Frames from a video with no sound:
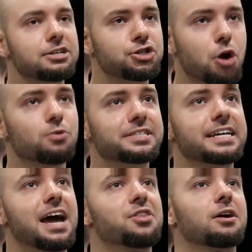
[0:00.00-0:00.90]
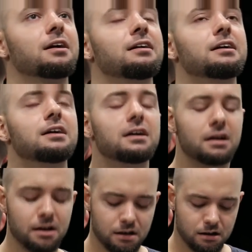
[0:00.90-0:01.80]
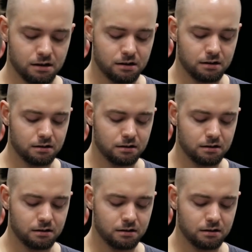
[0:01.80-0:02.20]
as he is loyal to the people in his life.